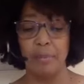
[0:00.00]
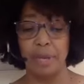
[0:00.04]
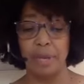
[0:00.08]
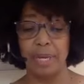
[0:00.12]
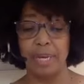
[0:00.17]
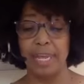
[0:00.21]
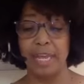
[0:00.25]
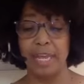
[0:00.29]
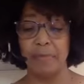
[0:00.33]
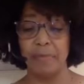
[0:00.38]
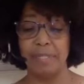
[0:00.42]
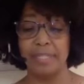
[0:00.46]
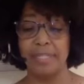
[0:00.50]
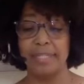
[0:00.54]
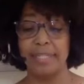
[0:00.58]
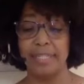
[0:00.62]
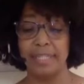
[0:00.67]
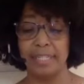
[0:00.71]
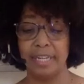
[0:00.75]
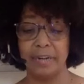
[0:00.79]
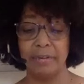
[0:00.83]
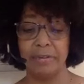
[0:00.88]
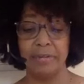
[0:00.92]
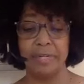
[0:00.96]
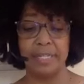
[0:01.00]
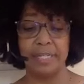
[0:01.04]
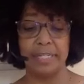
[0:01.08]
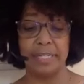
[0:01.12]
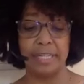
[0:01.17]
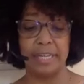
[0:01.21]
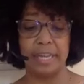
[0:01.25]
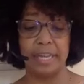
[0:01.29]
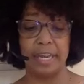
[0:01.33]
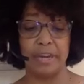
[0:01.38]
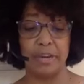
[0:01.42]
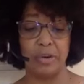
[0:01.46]
but he was
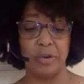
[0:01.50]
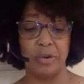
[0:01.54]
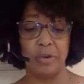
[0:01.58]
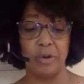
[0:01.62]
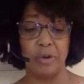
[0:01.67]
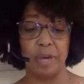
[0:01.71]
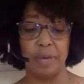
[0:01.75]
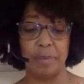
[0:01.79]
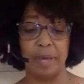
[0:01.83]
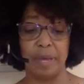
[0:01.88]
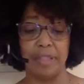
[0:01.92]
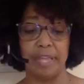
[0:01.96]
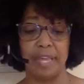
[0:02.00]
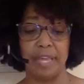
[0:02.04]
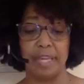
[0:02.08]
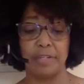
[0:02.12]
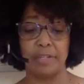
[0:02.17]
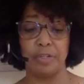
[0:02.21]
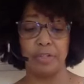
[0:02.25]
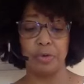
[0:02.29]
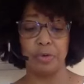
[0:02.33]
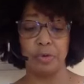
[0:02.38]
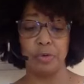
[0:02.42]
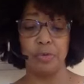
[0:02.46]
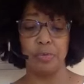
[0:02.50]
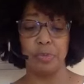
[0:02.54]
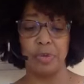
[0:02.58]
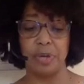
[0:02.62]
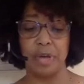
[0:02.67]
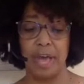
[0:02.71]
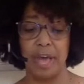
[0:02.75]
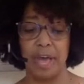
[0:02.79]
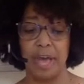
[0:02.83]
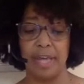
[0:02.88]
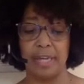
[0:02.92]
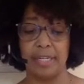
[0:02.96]
seriously annoyed by the
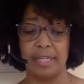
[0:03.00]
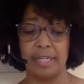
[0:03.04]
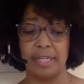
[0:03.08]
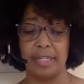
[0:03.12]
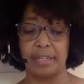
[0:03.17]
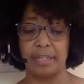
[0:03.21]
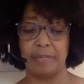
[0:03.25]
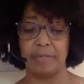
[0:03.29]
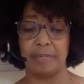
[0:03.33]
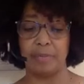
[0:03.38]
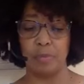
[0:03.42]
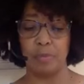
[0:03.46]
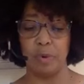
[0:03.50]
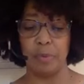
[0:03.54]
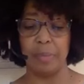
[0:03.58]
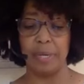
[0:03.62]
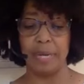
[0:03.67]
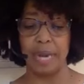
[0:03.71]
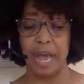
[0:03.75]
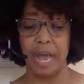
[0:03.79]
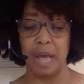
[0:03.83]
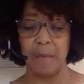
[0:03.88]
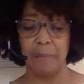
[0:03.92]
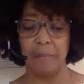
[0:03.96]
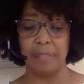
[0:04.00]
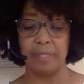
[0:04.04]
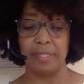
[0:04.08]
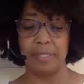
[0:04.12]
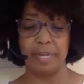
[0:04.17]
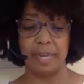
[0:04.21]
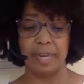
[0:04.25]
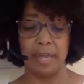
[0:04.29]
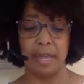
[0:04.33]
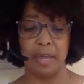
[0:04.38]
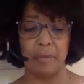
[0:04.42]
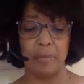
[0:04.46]
inscrutable conduct of the woman
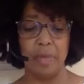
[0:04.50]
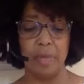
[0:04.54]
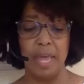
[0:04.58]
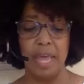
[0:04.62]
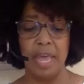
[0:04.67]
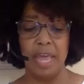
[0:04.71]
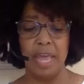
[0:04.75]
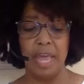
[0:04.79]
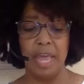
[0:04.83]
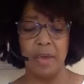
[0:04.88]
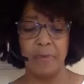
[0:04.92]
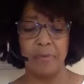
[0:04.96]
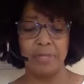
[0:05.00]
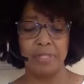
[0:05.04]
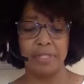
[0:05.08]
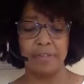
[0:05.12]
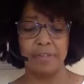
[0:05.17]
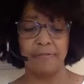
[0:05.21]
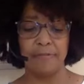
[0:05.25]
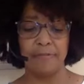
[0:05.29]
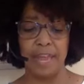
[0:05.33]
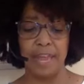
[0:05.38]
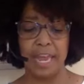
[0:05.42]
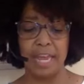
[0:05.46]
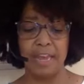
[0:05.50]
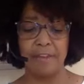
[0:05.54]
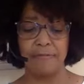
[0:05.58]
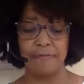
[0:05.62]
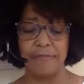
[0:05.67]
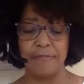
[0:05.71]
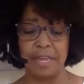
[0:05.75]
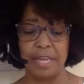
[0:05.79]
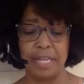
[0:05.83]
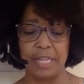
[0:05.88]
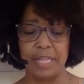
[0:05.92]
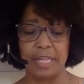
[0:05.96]
opposite him. It was a vague
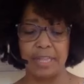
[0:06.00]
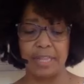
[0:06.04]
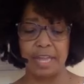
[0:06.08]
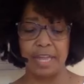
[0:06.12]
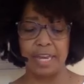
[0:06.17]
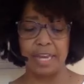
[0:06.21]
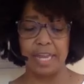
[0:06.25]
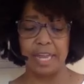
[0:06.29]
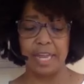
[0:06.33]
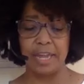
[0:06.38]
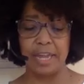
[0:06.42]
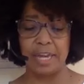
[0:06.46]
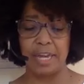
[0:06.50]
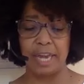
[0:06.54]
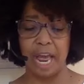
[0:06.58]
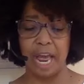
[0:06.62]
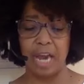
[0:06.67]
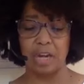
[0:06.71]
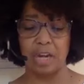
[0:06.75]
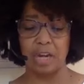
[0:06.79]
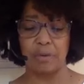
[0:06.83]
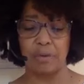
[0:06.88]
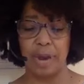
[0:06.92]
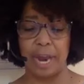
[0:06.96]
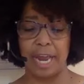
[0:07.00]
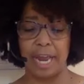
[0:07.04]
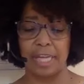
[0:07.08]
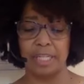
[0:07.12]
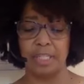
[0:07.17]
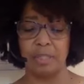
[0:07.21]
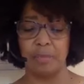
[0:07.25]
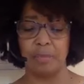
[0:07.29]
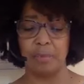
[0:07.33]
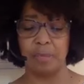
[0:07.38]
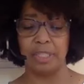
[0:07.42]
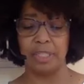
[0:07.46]
feeling that he could not
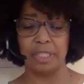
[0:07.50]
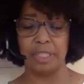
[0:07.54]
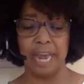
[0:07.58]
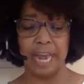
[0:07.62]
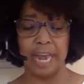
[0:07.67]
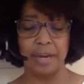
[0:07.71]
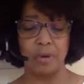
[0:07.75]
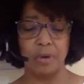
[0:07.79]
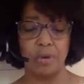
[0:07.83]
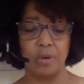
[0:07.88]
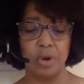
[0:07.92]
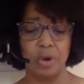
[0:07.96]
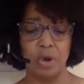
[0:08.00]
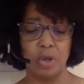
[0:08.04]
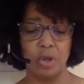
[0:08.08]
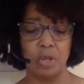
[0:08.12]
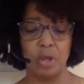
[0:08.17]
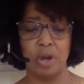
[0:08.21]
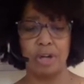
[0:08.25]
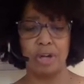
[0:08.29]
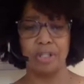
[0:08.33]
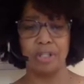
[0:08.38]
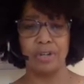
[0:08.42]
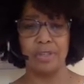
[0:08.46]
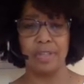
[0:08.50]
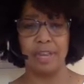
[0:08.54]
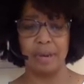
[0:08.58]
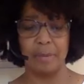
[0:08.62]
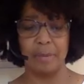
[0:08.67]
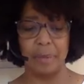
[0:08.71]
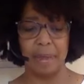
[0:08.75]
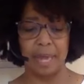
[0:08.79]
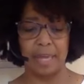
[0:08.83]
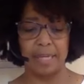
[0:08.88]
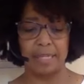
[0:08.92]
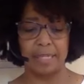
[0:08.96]
grasp, a shadow no larger than
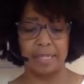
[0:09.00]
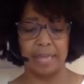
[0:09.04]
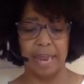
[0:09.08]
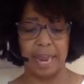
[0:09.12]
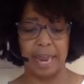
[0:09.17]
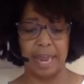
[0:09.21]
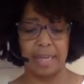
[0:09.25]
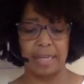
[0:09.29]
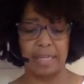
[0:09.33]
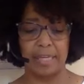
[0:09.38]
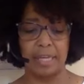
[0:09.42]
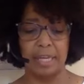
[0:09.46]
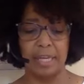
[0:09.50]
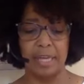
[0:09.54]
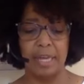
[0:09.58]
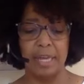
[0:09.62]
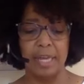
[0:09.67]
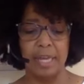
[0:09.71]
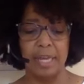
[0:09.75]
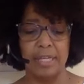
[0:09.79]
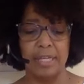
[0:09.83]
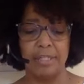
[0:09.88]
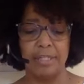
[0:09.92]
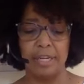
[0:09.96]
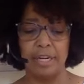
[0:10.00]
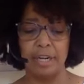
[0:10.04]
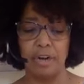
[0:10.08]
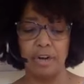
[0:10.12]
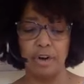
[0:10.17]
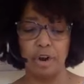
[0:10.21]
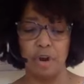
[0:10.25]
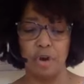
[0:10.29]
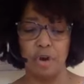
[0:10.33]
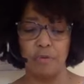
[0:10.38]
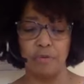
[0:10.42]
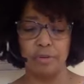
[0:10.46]
a man's hand.
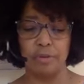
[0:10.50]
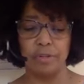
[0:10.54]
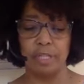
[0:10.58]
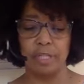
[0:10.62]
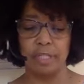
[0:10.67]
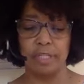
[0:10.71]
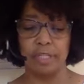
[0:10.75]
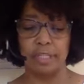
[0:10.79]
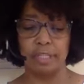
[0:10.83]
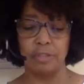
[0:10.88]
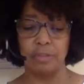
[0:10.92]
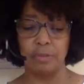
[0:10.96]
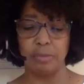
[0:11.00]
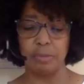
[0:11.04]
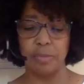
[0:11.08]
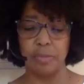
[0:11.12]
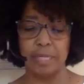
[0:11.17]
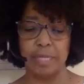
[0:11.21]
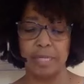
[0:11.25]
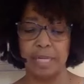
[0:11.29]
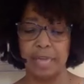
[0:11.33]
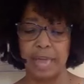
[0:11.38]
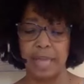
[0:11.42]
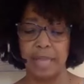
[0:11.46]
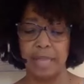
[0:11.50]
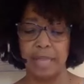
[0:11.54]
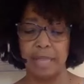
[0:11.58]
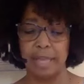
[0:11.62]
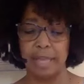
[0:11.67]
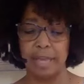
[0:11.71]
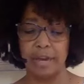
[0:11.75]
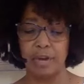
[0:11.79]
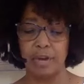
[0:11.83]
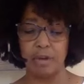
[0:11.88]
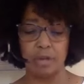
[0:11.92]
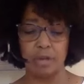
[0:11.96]
Dinner over, the gentlemen did not
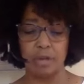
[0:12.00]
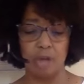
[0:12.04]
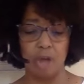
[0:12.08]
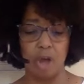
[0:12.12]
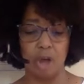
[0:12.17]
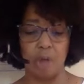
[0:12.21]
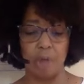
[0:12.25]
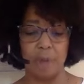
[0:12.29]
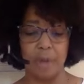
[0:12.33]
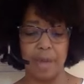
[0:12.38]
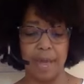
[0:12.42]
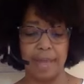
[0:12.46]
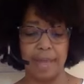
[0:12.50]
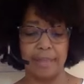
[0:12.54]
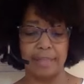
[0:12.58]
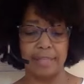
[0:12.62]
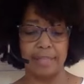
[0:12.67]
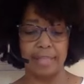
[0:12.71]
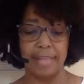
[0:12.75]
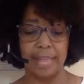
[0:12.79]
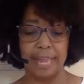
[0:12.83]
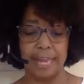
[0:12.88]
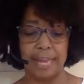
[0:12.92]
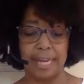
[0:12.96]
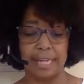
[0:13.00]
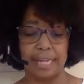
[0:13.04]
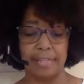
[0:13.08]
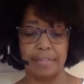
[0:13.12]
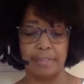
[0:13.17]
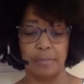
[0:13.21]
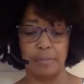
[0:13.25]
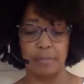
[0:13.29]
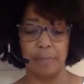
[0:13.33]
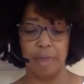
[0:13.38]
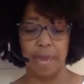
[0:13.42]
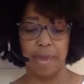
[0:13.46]
linger long behind the
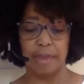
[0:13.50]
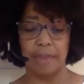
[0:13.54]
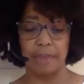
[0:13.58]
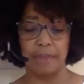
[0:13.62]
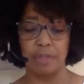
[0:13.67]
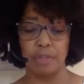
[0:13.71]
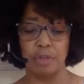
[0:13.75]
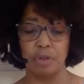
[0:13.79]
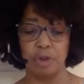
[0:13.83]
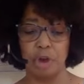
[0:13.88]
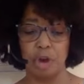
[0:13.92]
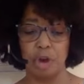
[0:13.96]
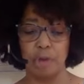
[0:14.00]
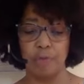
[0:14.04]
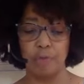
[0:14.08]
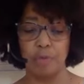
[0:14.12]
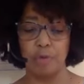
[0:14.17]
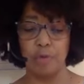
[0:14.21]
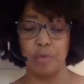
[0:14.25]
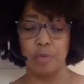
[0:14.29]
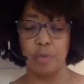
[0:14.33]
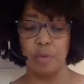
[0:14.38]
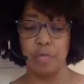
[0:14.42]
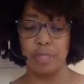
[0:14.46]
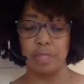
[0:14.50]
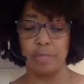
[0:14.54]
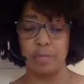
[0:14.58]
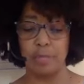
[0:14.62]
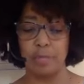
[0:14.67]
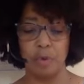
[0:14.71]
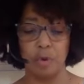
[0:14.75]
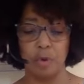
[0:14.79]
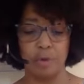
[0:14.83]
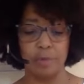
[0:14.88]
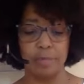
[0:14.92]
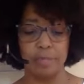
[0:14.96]
ladies. Back in the drawing room once
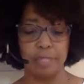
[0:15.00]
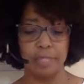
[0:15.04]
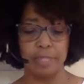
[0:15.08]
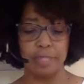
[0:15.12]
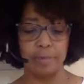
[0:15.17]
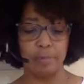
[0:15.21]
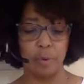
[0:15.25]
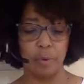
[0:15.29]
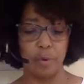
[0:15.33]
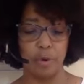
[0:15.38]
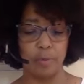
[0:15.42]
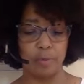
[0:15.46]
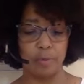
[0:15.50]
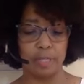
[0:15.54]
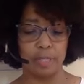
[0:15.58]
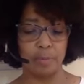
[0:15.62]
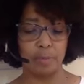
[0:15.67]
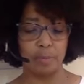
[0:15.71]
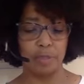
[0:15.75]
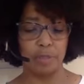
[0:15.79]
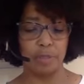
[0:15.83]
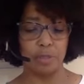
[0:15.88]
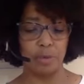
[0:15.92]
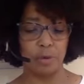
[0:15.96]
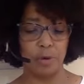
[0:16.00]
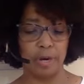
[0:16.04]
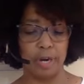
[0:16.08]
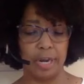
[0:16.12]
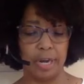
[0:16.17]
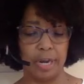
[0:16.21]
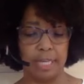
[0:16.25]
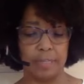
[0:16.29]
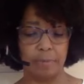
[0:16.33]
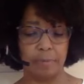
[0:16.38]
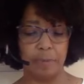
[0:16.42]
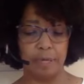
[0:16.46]
more, Mrs. Bowen whispered to her
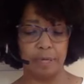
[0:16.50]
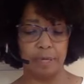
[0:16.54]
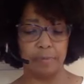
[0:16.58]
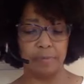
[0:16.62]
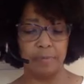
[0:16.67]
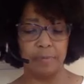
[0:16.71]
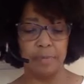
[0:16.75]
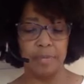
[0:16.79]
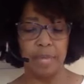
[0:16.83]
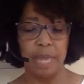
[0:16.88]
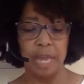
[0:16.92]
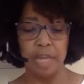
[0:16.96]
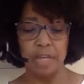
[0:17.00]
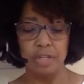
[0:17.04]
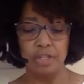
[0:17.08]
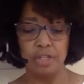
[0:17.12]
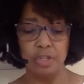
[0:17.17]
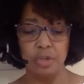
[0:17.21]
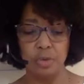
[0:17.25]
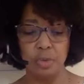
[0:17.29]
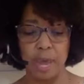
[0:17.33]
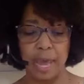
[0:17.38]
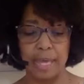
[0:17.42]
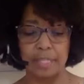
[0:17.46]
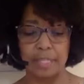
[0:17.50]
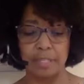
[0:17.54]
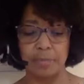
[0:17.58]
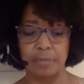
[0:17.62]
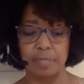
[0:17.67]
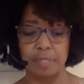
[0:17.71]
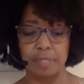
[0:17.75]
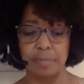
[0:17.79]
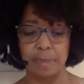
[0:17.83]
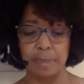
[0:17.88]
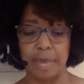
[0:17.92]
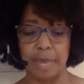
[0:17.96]
husband, Do ask
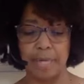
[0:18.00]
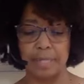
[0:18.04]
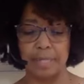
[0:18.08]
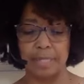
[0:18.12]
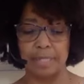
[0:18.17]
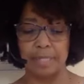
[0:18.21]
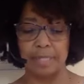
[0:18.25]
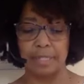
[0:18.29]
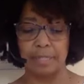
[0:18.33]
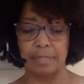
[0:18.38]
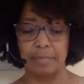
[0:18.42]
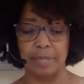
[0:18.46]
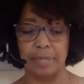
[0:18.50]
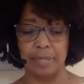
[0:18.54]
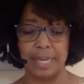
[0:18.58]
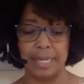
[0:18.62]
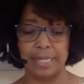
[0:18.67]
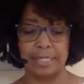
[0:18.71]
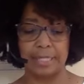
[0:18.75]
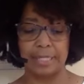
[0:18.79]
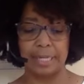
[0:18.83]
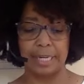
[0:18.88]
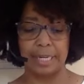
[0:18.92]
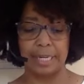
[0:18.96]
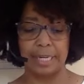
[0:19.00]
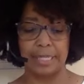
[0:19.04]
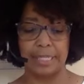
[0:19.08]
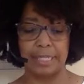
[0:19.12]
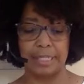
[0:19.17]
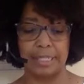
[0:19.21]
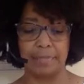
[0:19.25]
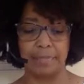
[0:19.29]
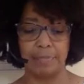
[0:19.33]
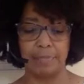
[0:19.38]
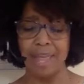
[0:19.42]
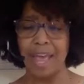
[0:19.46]
Miss Madison to play,
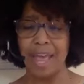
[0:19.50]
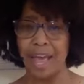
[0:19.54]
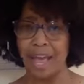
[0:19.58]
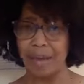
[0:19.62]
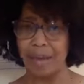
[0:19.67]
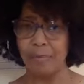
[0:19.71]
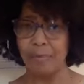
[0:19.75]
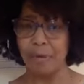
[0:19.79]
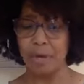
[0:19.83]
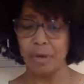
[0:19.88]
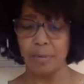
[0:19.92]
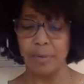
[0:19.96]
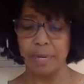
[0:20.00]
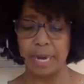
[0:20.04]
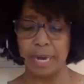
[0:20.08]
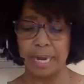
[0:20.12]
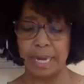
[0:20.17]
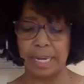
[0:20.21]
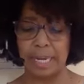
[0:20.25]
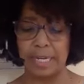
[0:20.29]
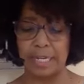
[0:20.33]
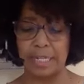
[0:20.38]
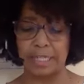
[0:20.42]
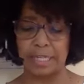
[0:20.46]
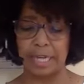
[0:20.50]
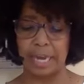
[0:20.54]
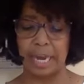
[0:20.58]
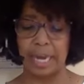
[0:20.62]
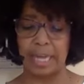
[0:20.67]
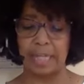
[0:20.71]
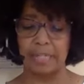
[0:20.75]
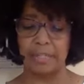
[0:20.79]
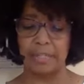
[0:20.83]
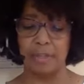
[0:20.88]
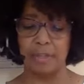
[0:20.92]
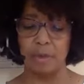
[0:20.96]
Zenas. I will when I get a
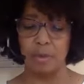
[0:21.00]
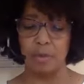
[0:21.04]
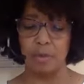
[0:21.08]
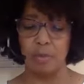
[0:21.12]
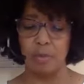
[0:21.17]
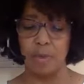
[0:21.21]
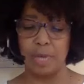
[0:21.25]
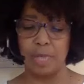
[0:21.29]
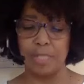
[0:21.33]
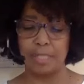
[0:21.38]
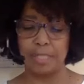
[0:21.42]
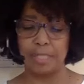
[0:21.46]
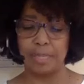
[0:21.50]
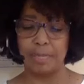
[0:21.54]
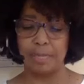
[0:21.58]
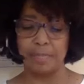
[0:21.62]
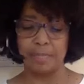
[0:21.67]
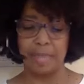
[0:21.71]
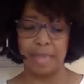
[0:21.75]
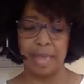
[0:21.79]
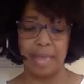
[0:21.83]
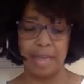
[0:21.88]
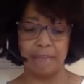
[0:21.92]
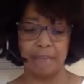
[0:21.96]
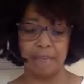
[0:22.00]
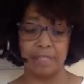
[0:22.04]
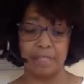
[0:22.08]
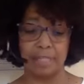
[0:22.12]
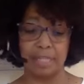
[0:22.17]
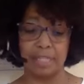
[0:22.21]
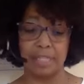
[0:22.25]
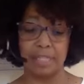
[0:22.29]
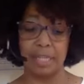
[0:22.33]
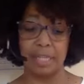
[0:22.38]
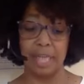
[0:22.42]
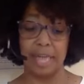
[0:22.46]
chance. Wes seems to have
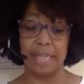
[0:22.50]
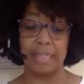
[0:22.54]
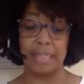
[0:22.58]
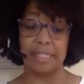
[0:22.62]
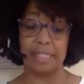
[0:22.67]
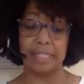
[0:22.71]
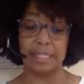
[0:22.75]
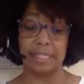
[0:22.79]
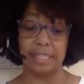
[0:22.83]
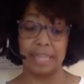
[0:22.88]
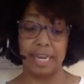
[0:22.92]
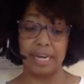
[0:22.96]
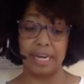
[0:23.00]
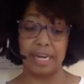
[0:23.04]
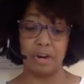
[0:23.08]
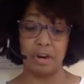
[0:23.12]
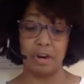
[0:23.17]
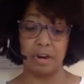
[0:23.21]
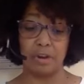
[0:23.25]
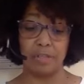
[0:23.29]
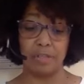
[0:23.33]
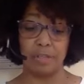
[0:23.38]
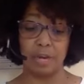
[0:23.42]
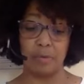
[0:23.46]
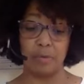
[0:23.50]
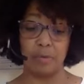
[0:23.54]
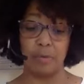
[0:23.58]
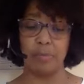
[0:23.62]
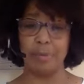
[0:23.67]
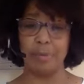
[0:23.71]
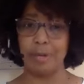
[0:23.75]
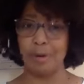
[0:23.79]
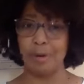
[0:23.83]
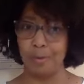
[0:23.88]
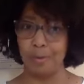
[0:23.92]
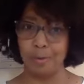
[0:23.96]
such a lot to say to her that it
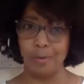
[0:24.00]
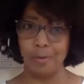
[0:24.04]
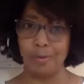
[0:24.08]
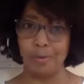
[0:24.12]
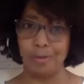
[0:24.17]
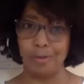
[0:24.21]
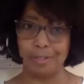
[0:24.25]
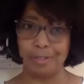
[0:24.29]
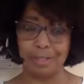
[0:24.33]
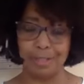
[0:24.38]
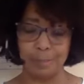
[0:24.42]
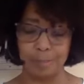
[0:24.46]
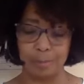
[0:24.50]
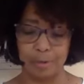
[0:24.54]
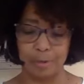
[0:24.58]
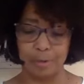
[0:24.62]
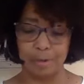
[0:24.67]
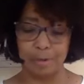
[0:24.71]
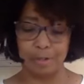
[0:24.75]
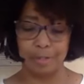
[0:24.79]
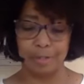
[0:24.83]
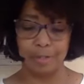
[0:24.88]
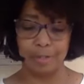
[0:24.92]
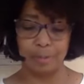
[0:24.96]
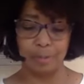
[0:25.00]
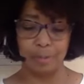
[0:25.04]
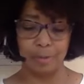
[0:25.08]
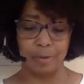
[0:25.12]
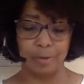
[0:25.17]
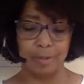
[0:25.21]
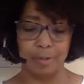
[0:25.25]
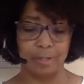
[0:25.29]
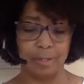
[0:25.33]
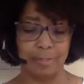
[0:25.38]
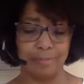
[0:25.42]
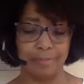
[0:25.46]
would be cruel to spoil
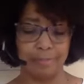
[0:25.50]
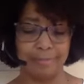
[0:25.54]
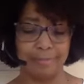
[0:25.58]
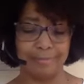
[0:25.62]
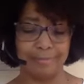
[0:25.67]
sport.